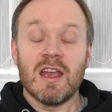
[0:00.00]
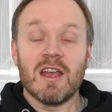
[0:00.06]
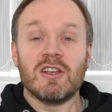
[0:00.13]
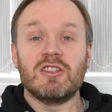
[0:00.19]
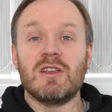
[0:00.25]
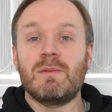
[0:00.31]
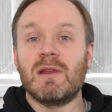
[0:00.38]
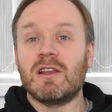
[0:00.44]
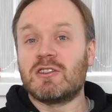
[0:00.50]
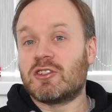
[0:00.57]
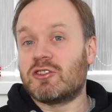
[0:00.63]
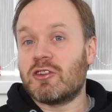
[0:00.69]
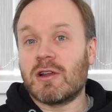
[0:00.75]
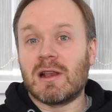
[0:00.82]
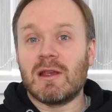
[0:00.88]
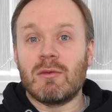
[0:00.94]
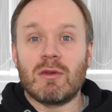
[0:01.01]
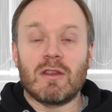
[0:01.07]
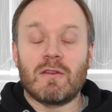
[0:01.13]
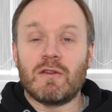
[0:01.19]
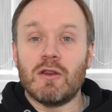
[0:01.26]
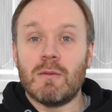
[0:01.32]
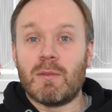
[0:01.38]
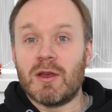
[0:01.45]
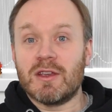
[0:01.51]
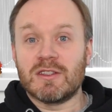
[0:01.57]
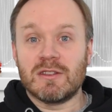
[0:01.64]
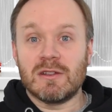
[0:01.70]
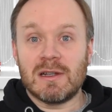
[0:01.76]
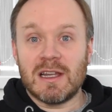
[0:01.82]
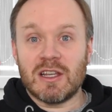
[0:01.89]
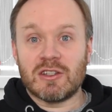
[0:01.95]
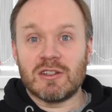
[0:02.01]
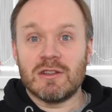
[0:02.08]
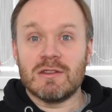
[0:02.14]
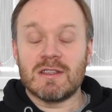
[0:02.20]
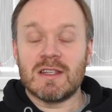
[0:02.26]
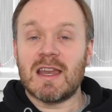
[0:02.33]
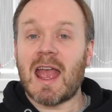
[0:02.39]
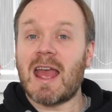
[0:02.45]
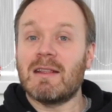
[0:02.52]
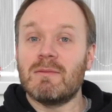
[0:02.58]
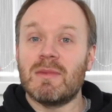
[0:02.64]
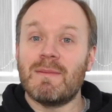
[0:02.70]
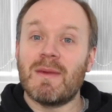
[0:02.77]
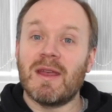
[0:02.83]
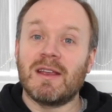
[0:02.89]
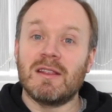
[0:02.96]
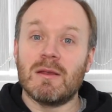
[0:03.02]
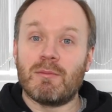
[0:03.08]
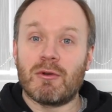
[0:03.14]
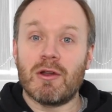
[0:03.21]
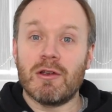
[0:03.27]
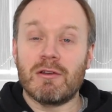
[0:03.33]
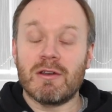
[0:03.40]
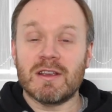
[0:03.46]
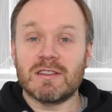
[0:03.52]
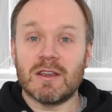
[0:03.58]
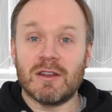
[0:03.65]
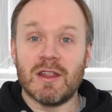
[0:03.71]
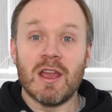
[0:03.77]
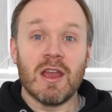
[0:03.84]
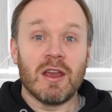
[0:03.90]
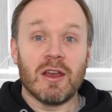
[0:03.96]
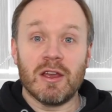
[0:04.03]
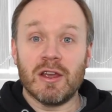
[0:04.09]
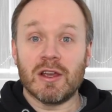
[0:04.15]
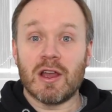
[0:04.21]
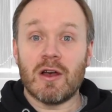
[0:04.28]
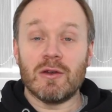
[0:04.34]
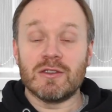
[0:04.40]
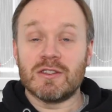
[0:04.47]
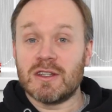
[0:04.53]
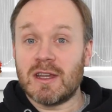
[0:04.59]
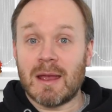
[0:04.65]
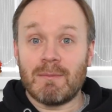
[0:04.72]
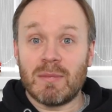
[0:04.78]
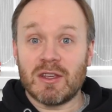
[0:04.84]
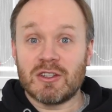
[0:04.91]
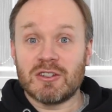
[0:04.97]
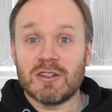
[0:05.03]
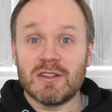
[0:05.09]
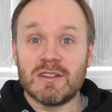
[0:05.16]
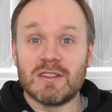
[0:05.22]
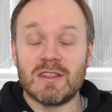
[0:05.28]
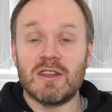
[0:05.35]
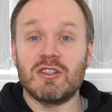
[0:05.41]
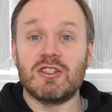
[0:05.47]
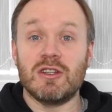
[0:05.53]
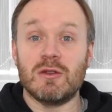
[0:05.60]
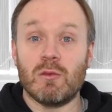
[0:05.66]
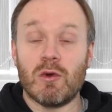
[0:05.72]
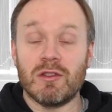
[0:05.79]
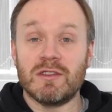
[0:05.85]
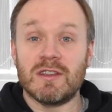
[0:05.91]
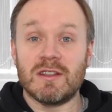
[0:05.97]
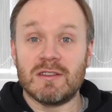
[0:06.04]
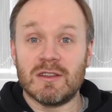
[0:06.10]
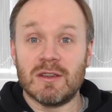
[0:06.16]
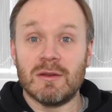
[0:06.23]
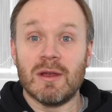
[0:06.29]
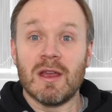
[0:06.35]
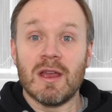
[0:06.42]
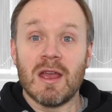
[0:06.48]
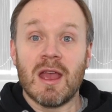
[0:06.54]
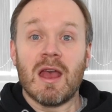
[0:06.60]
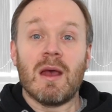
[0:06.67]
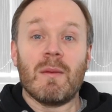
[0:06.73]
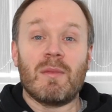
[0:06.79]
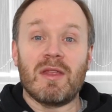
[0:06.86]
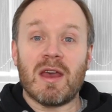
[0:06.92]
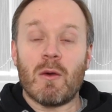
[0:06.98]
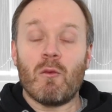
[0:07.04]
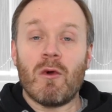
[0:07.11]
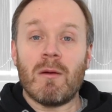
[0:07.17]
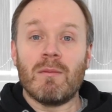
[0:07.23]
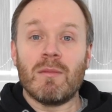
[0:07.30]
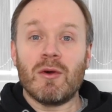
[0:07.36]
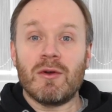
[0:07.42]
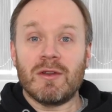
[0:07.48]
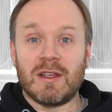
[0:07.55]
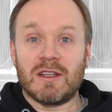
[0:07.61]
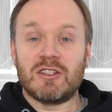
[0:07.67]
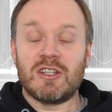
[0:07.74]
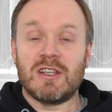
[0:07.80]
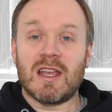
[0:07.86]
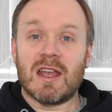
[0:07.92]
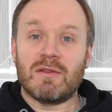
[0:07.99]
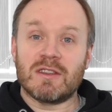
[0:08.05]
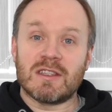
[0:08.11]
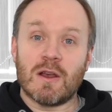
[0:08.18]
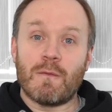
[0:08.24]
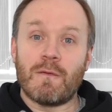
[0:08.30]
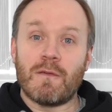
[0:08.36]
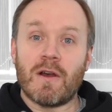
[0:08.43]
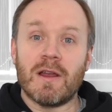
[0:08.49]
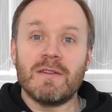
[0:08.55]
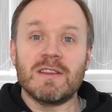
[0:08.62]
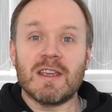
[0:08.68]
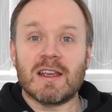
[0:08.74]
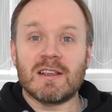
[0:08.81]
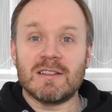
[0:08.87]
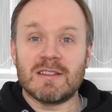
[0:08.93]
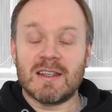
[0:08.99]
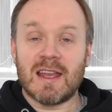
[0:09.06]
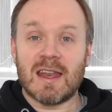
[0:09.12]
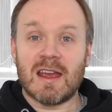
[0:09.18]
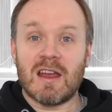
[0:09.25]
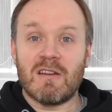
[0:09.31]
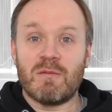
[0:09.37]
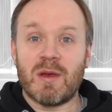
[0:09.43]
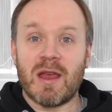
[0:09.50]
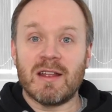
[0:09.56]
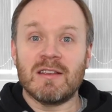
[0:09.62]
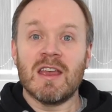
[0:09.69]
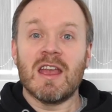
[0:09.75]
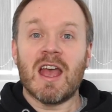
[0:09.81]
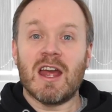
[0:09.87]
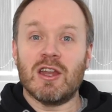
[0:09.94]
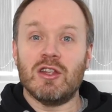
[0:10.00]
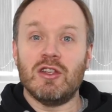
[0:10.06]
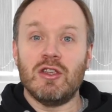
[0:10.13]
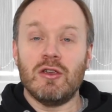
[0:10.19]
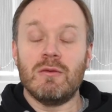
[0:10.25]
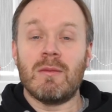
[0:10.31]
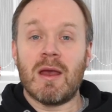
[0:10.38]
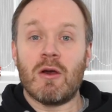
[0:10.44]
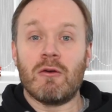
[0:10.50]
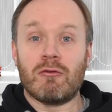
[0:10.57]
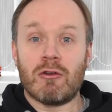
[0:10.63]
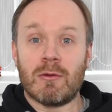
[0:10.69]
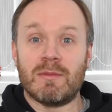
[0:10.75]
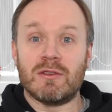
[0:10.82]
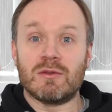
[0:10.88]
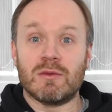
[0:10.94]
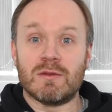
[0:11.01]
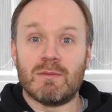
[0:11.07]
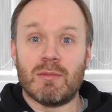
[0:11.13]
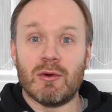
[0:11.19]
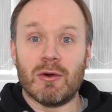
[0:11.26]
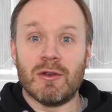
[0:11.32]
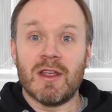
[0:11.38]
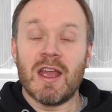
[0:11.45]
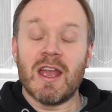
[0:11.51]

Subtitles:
She'd been struggling with a few personal issues and hadn't been making the progress on her goals and ambitions that she'd wanted to. But that one morning she gave herself 5 seconds to get out of bed and a new Mel Robbins was born,